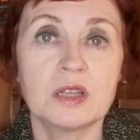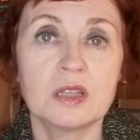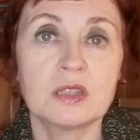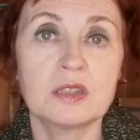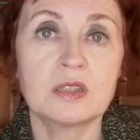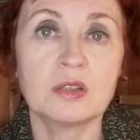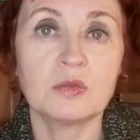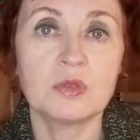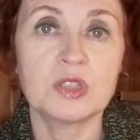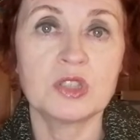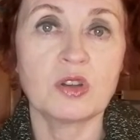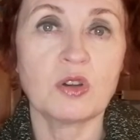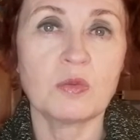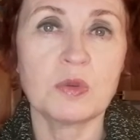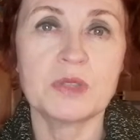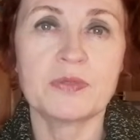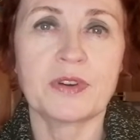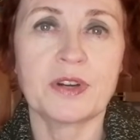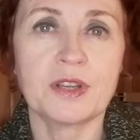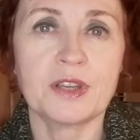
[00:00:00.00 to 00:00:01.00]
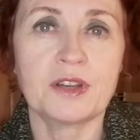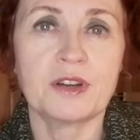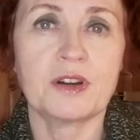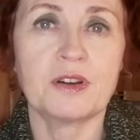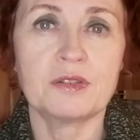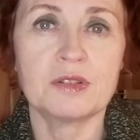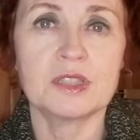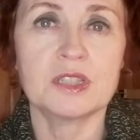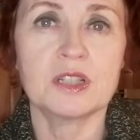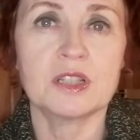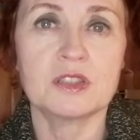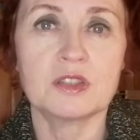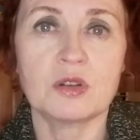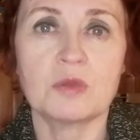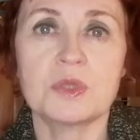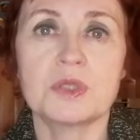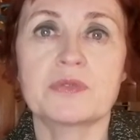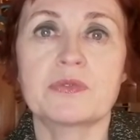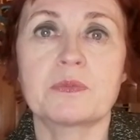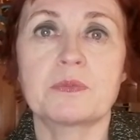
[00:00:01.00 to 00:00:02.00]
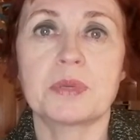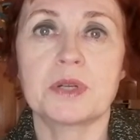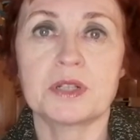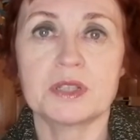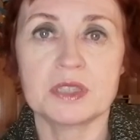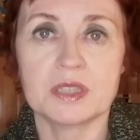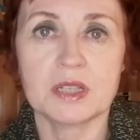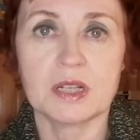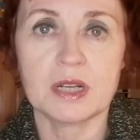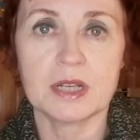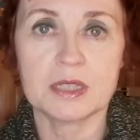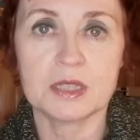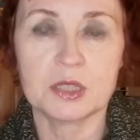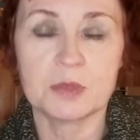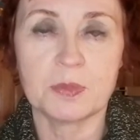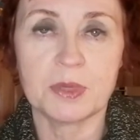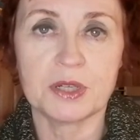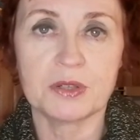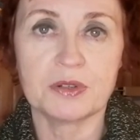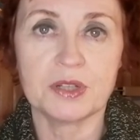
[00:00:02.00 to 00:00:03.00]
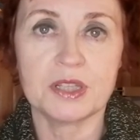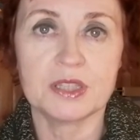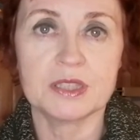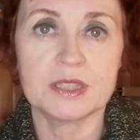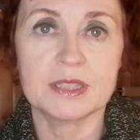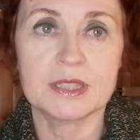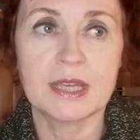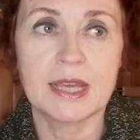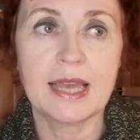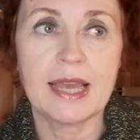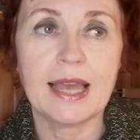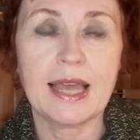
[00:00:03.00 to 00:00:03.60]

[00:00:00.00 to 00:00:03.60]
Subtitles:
So it's always very current and it's always from personal experience.